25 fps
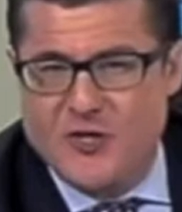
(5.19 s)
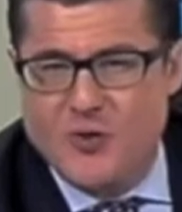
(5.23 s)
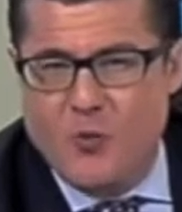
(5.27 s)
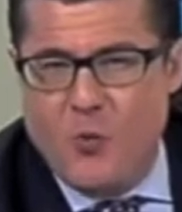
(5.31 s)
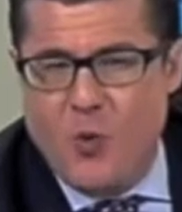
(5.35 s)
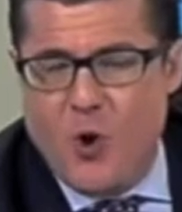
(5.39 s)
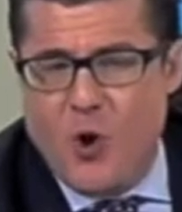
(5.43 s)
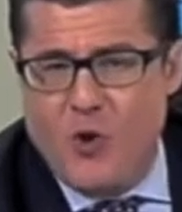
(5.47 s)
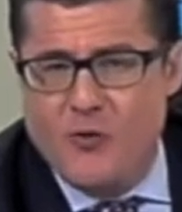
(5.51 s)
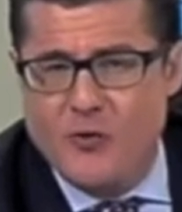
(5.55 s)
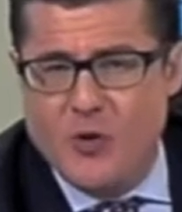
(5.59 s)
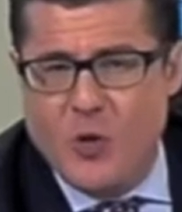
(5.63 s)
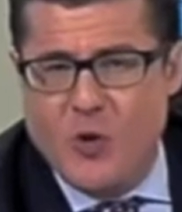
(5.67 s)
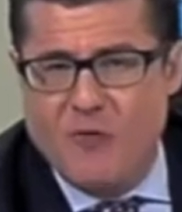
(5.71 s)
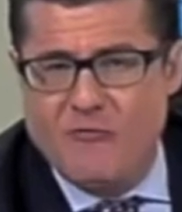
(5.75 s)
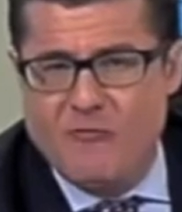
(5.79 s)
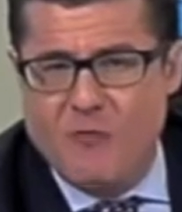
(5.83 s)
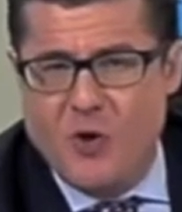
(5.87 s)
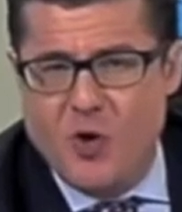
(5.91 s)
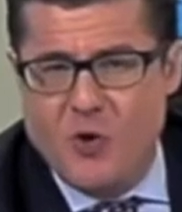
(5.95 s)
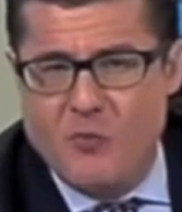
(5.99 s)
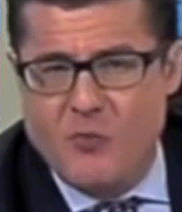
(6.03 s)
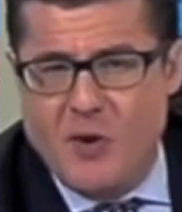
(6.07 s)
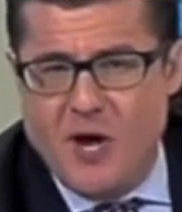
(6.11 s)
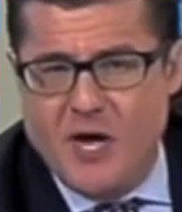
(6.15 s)
The world, though, of
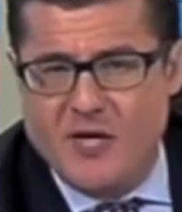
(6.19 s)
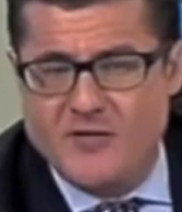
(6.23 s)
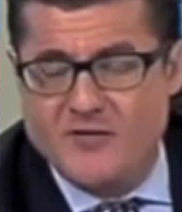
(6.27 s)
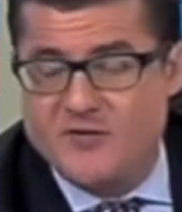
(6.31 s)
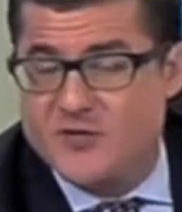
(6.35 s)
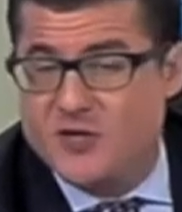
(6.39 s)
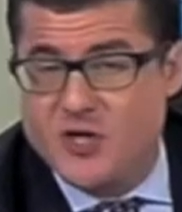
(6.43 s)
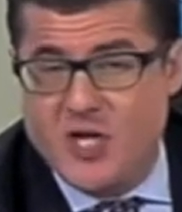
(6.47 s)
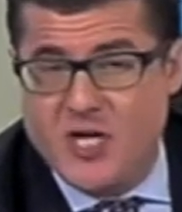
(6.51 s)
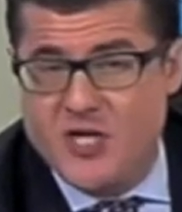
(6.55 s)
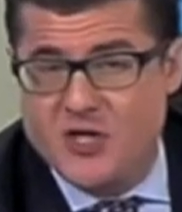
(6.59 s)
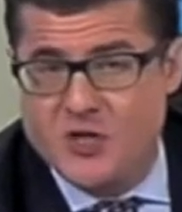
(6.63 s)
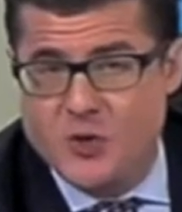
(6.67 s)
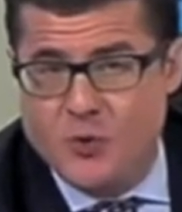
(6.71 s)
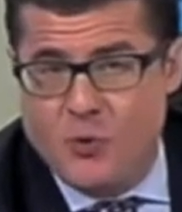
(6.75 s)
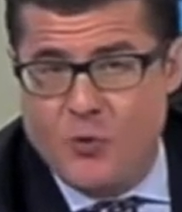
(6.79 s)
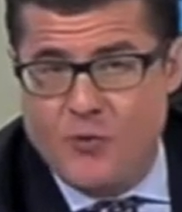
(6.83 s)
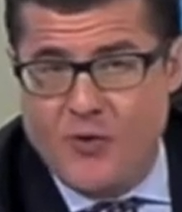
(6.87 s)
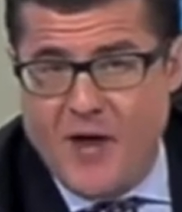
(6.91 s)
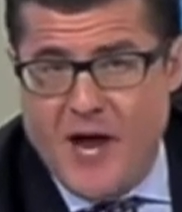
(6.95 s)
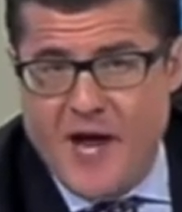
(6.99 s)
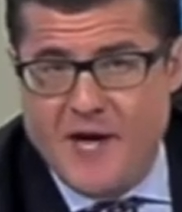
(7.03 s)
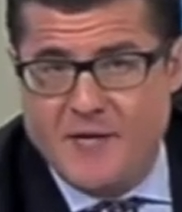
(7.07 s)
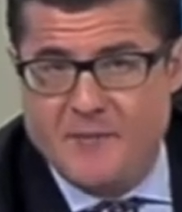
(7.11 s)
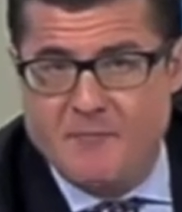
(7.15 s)
mobiles changing all
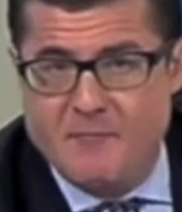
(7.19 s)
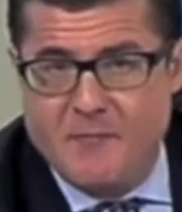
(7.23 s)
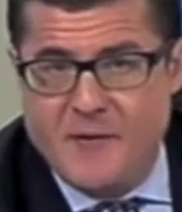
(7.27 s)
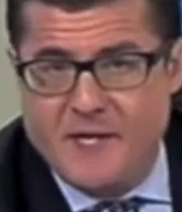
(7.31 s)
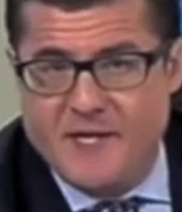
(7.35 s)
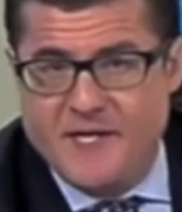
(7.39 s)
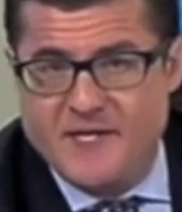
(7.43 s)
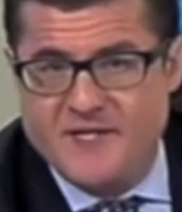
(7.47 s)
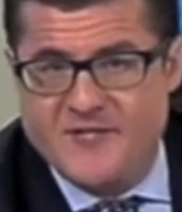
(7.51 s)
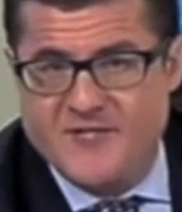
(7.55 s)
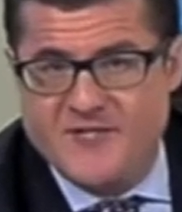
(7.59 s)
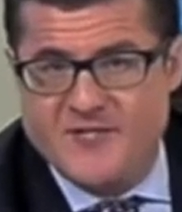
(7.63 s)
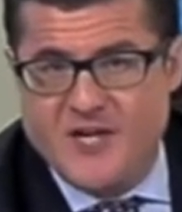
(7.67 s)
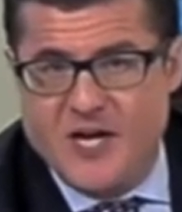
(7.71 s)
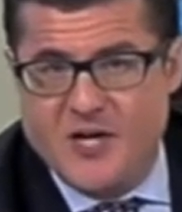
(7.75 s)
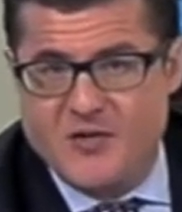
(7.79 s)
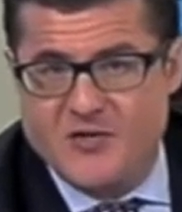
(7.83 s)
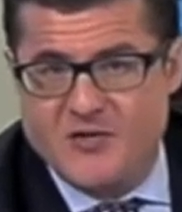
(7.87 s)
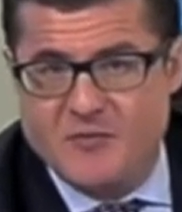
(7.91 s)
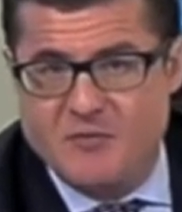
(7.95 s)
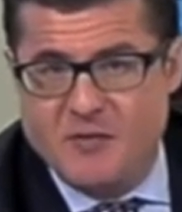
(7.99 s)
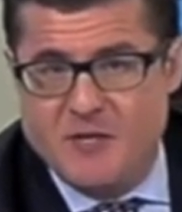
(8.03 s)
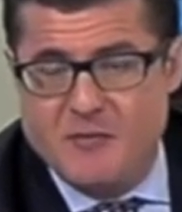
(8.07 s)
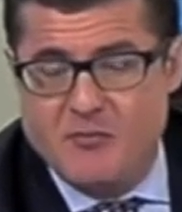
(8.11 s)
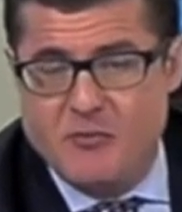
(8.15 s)
that. Many
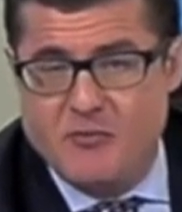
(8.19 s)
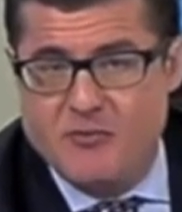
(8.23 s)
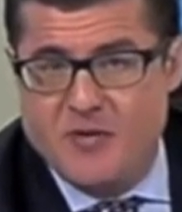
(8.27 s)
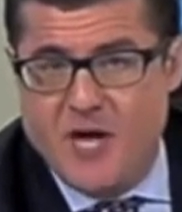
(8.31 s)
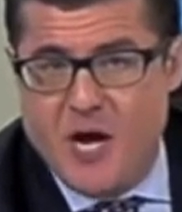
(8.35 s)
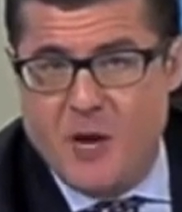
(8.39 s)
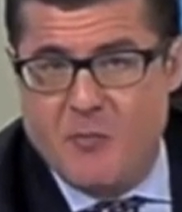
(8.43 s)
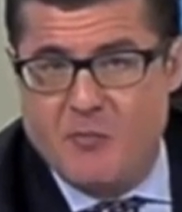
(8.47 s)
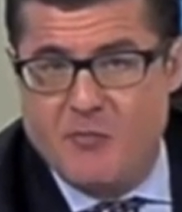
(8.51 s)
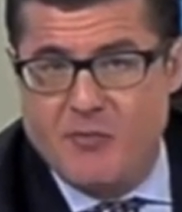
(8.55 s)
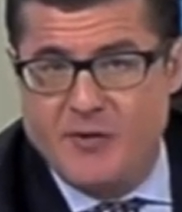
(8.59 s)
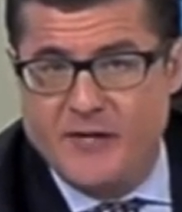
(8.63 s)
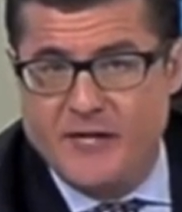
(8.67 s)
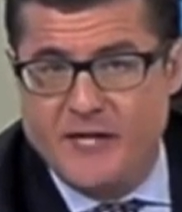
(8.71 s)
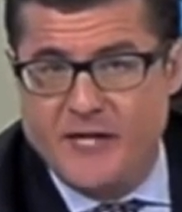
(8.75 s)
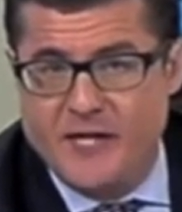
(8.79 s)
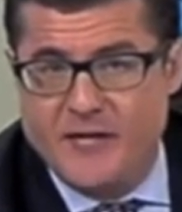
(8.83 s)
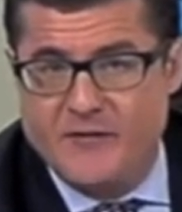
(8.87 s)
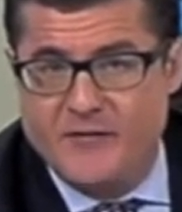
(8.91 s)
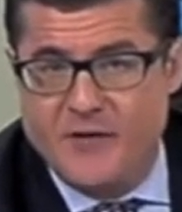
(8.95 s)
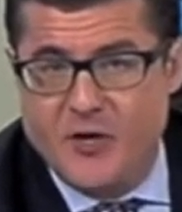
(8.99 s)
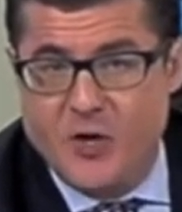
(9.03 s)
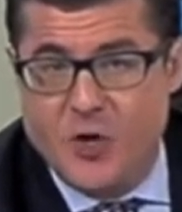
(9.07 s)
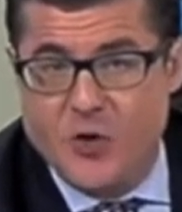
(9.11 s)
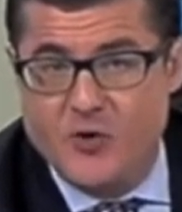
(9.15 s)
salespeople now bringing
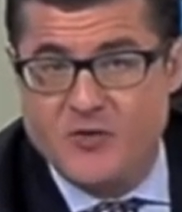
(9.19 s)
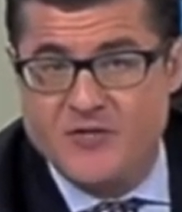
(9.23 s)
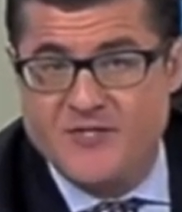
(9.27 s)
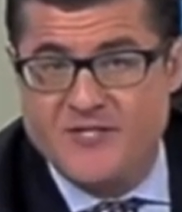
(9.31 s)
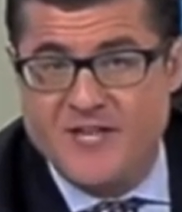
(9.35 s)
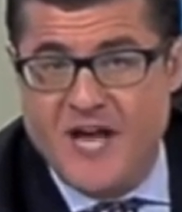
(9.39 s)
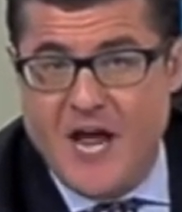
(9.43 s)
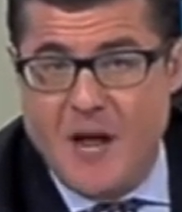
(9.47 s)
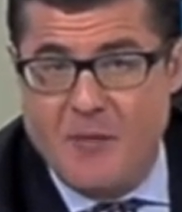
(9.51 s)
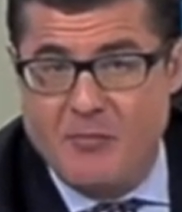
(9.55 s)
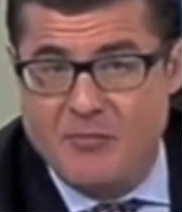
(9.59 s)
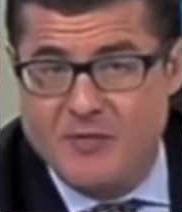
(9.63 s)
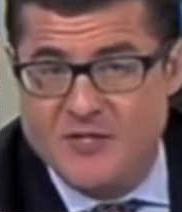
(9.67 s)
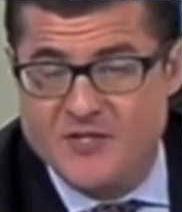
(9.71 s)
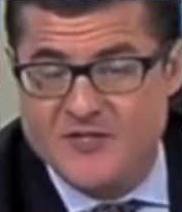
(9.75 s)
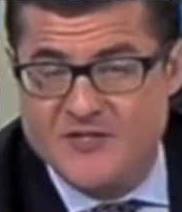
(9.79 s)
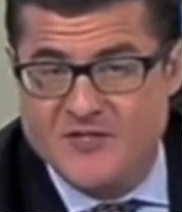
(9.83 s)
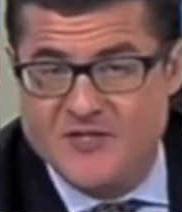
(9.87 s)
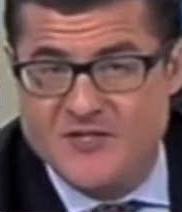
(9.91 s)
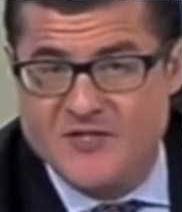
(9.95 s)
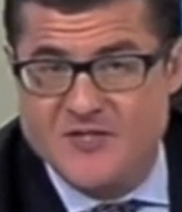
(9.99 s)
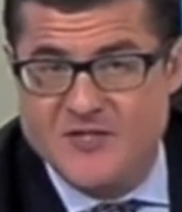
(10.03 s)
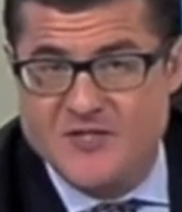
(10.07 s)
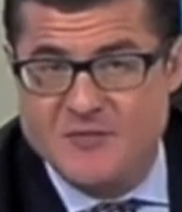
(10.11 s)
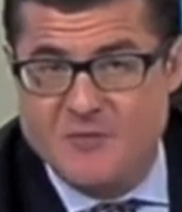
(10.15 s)
in their own
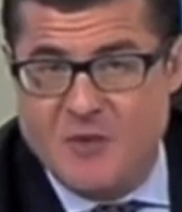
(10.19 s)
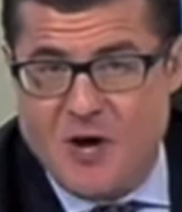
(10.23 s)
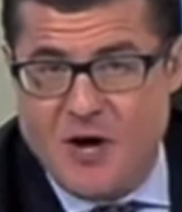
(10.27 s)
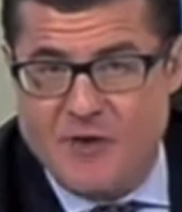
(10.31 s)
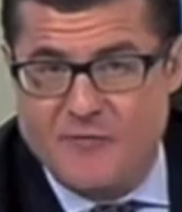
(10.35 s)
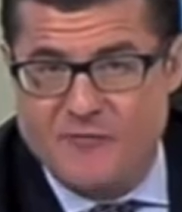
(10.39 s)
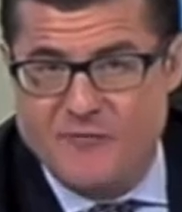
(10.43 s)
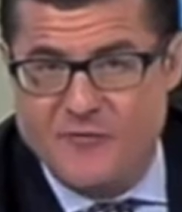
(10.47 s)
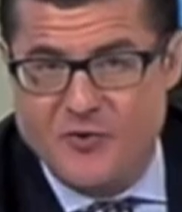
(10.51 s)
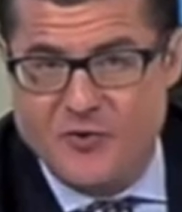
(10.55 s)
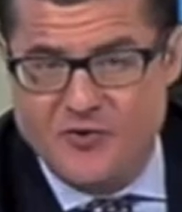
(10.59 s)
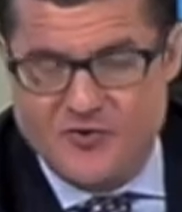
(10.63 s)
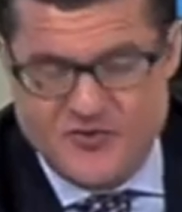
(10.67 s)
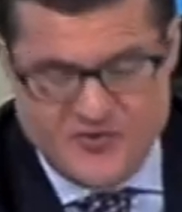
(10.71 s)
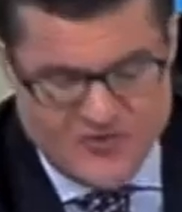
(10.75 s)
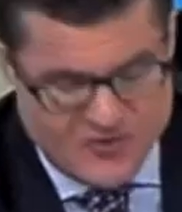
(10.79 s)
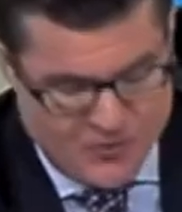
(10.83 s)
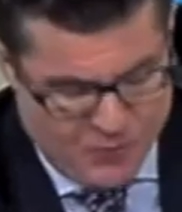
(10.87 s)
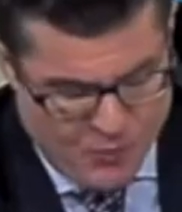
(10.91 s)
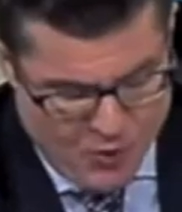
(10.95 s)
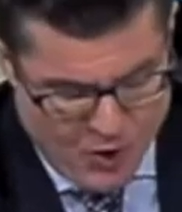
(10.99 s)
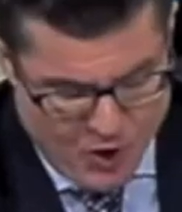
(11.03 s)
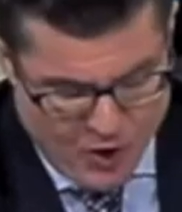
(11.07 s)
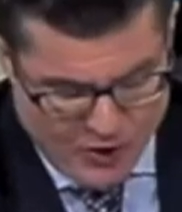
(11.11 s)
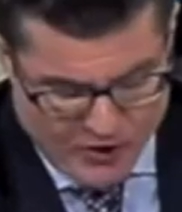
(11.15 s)
tablets and smartphones to
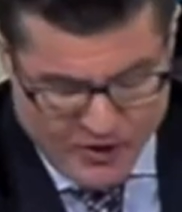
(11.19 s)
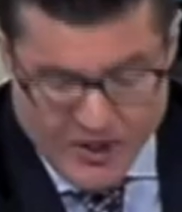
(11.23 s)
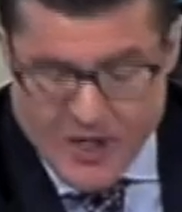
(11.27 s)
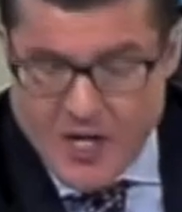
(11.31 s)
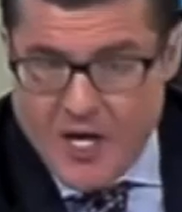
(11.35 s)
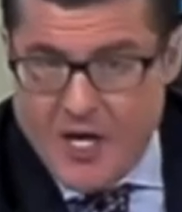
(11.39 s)
work.